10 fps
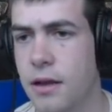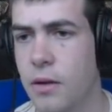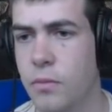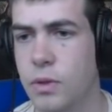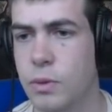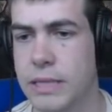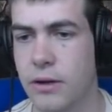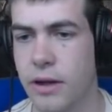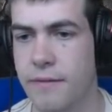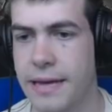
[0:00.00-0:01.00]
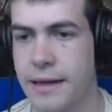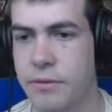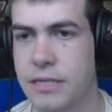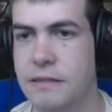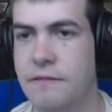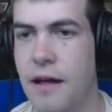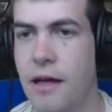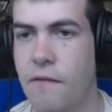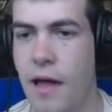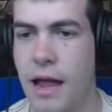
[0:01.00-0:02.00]
which we got over here, which gives
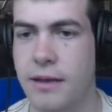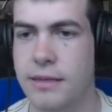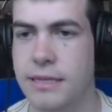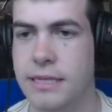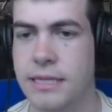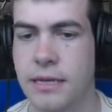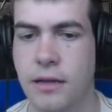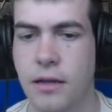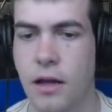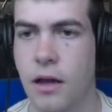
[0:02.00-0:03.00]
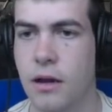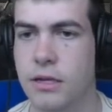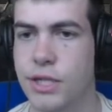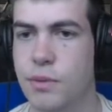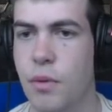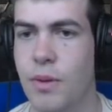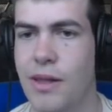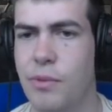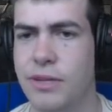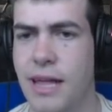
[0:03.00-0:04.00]
5, and the consumable,
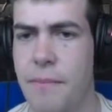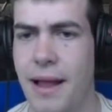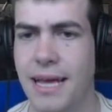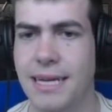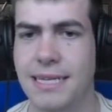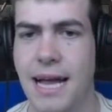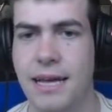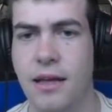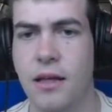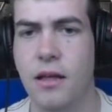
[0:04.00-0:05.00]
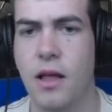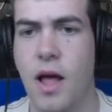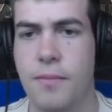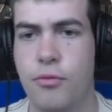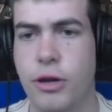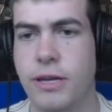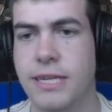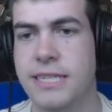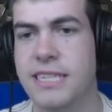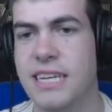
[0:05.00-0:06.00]
that puts their melee attack up pretty
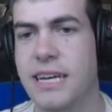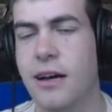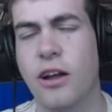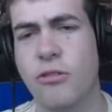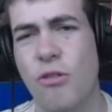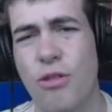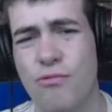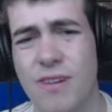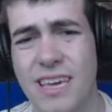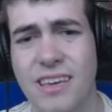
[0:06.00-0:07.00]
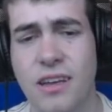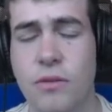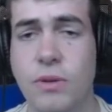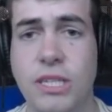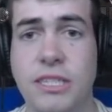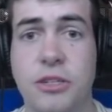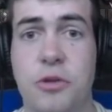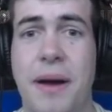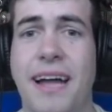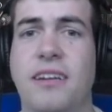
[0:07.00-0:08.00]
decently at 103, which isn't too
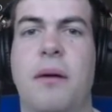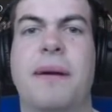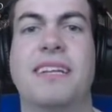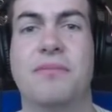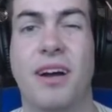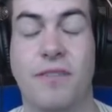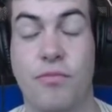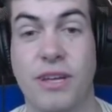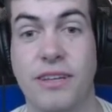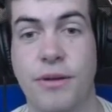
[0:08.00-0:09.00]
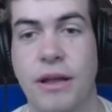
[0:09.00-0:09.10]
bad, and makes them kind of pretty...